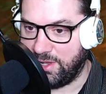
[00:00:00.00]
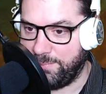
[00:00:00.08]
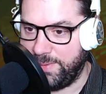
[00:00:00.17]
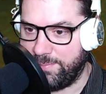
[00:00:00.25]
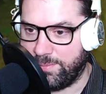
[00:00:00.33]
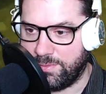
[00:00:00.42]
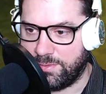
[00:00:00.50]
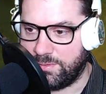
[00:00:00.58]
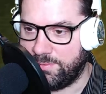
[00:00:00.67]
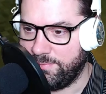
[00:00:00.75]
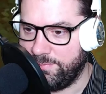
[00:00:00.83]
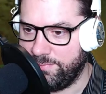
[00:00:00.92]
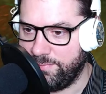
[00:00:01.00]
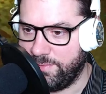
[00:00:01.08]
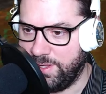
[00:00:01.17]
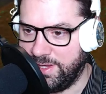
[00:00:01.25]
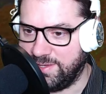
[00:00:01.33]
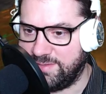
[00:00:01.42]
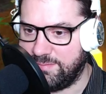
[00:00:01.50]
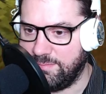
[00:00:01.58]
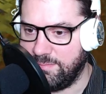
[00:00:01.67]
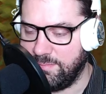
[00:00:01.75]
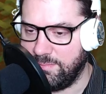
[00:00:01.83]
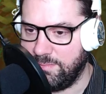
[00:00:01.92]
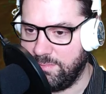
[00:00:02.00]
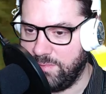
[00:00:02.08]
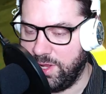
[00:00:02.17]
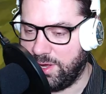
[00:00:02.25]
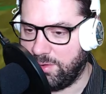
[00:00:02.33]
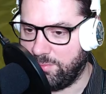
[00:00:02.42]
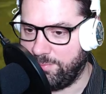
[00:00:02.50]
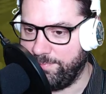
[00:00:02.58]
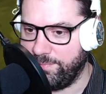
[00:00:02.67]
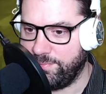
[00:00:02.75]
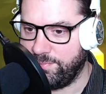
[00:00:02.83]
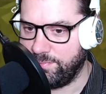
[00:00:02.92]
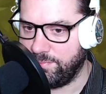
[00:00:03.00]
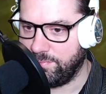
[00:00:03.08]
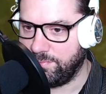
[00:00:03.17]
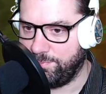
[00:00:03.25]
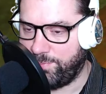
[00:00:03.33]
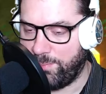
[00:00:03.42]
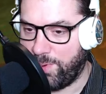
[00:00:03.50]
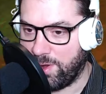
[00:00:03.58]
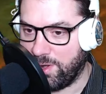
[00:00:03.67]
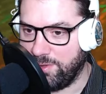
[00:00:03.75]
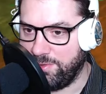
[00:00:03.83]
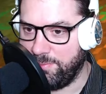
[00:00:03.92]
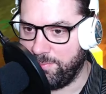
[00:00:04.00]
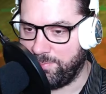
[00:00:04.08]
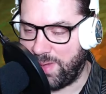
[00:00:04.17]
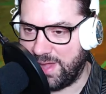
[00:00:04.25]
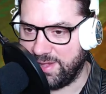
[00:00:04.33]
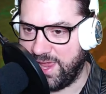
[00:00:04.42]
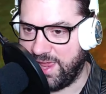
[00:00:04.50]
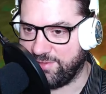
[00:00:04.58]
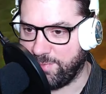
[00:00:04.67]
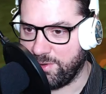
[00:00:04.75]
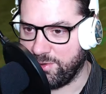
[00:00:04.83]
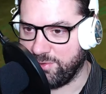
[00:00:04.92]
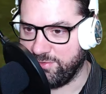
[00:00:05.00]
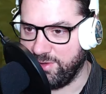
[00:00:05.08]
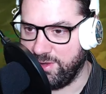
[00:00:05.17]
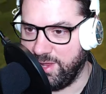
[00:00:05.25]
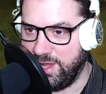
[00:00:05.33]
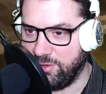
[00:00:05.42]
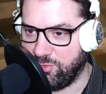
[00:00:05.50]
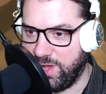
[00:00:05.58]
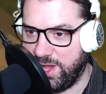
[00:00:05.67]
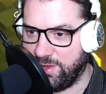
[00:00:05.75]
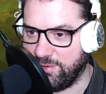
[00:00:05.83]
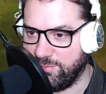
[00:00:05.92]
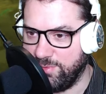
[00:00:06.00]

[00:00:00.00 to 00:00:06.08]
people, like, you know, bombard podcast partners and creators with